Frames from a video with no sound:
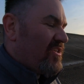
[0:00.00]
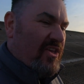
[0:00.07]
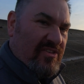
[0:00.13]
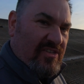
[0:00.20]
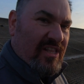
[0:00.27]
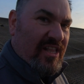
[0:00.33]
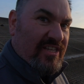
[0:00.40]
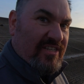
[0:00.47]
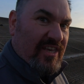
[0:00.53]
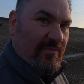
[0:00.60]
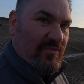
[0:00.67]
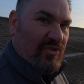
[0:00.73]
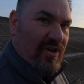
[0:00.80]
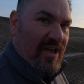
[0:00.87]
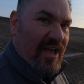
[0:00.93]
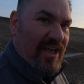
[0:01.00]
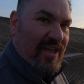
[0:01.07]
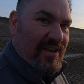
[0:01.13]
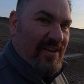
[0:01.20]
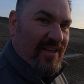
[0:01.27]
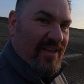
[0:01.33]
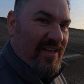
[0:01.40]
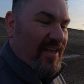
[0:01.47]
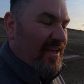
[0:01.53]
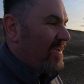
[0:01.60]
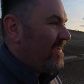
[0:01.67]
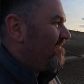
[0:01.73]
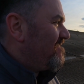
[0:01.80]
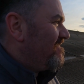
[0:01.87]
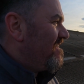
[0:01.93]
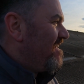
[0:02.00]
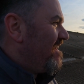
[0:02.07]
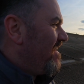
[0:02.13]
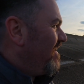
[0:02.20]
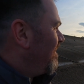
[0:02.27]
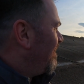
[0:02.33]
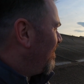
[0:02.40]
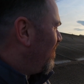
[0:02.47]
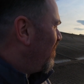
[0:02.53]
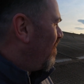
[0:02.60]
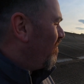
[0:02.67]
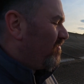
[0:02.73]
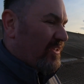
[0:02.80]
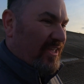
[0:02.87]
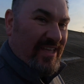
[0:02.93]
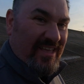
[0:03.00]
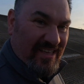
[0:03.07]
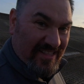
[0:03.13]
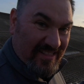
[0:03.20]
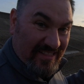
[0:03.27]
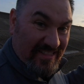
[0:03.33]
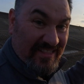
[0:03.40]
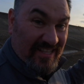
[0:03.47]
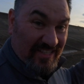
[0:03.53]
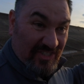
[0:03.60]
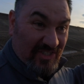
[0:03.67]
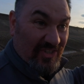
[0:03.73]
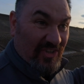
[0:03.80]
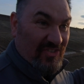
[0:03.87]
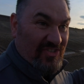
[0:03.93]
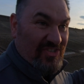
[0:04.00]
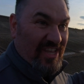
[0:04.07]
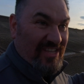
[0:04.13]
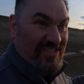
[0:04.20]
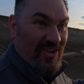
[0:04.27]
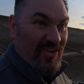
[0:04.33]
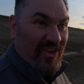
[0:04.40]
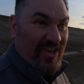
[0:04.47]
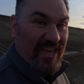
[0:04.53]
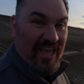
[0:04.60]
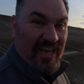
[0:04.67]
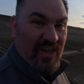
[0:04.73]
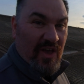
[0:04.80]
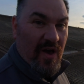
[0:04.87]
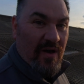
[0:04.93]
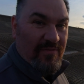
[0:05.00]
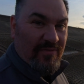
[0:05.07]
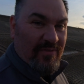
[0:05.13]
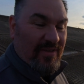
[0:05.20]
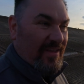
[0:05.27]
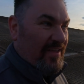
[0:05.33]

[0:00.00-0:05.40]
So let's keep trying, and hopefully this sunset's gonna kick off.